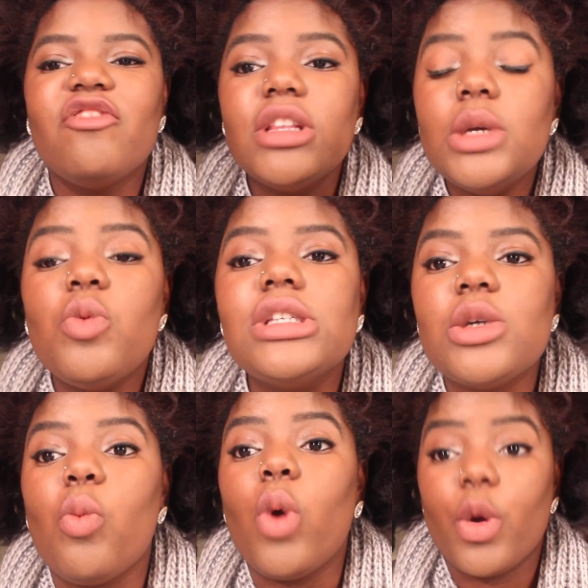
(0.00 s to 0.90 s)
I really
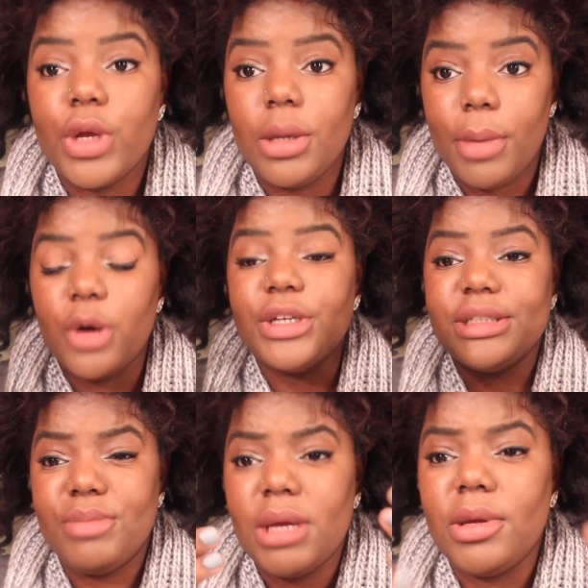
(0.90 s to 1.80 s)
wasn't worried about
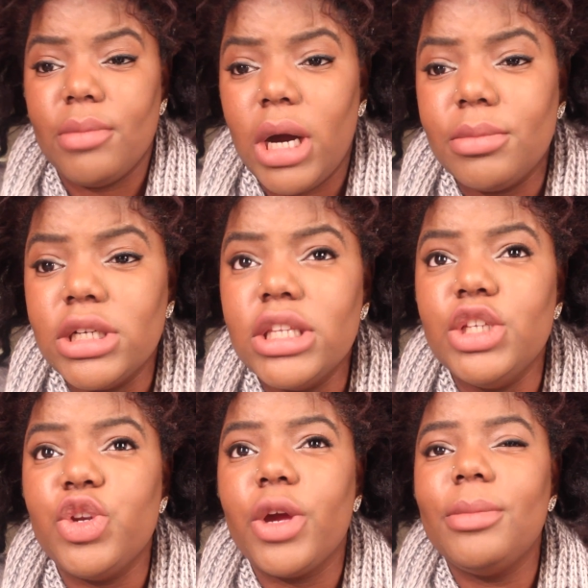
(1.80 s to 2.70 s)
his baby mama,
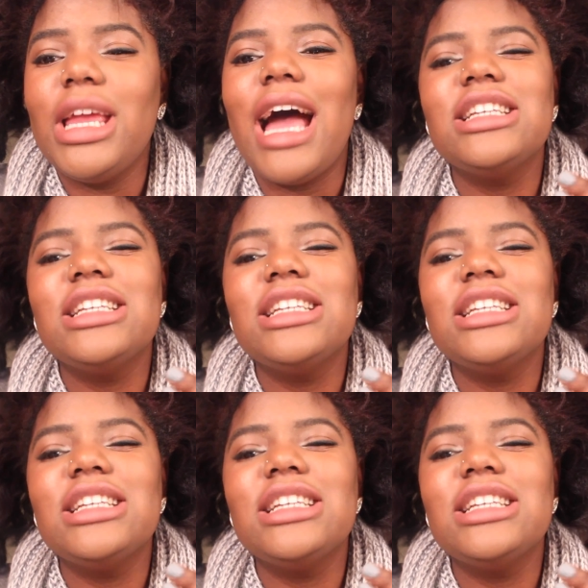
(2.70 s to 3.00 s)
you know what I mean?